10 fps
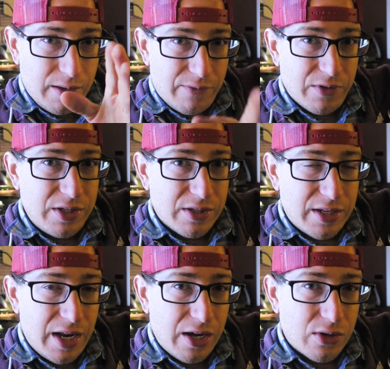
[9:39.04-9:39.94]
If the deal
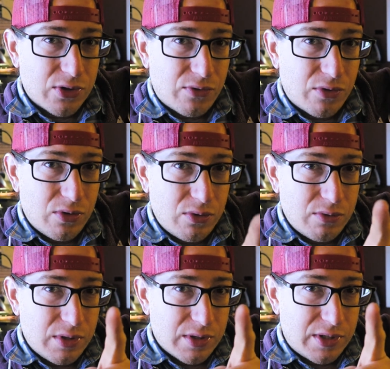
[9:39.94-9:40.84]
today goes
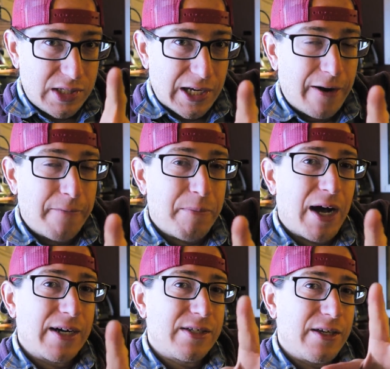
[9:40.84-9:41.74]
through, the second
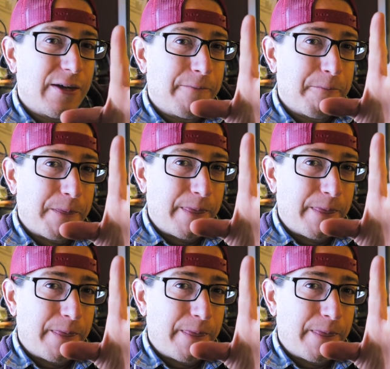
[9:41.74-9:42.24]
unboxing